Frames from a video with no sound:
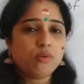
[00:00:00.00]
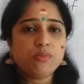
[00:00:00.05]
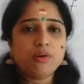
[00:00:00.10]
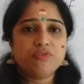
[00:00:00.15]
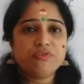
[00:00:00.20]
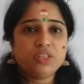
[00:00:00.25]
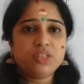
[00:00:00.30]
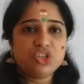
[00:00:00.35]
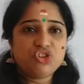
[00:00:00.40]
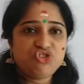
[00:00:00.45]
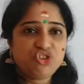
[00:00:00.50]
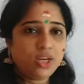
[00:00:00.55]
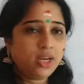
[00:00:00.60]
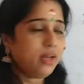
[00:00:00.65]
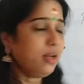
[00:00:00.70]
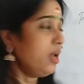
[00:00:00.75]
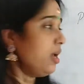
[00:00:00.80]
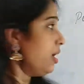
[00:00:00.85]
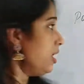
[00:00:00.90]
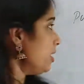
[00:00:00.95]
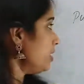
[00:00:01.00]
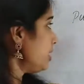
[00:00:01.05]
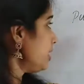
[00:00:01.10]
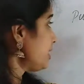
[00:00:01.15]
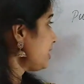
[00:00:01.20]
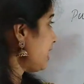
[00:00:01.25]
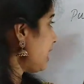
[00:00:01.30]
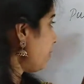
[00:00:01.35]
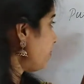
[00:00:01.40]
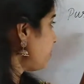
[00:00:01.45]
form of the gene.
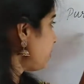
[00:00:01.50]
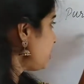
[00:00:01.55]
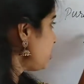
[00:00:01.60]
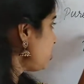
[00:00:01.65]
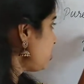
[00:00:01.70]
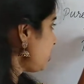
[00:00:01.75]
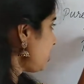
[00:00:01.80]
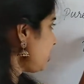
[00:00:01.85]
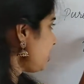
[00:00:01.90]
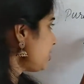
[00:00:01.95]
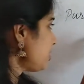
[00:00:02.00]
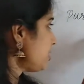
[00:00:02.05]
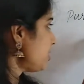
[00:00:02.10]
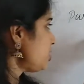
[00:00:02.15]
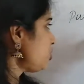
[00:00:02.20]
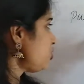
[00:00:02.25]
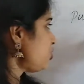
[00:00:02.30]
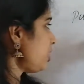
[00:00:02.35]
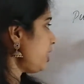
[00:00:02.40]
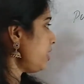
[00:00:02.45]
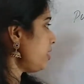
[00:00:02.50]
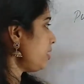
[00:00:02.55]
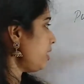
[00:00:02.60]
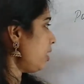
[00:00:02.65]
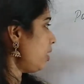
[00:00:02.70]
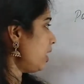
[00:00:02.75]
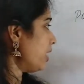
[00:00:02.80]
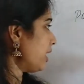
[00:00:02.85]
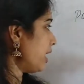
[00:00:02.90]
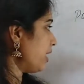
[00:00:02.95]
Here capital T is the gene,
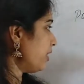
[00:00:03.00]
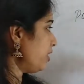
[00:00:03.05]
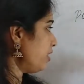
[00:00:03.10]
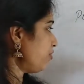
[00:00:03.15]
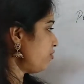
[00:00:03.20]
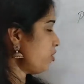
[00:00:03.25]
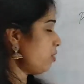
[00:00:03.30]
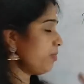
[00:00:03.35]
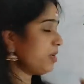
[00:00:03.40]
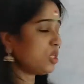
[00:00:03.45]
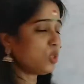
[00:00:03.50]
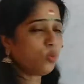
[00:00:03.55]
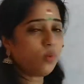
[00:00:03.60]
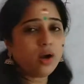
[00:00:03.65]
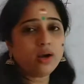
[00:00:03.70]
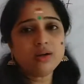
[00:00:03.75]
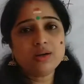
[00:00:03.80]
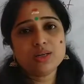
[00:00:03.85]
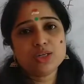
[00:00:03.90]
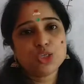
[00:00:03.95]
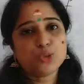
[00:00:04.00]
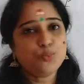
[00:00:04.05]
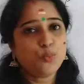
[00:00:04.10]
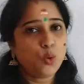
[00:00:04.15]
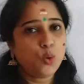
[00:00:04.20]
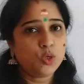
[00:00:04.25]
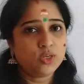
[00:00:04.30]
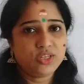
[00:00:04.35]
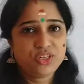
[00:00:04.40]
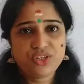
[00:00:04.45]
or another form is what?
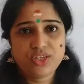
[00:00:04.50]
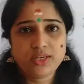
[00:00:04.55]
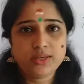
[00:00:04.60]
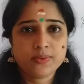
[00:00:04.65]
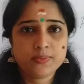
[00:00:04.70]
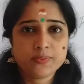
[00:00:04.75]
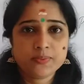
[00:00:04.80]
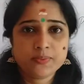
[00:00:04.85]
Small t.